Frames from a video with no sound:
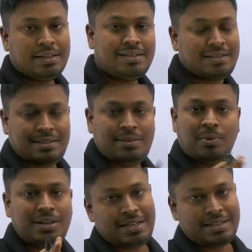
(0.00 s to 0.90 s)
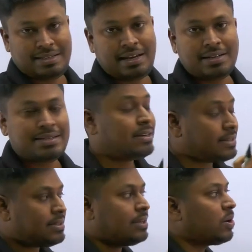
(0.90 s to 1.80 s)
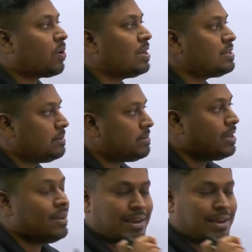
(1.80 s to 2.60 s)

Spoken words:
Just see what they are saying, just understand the concept.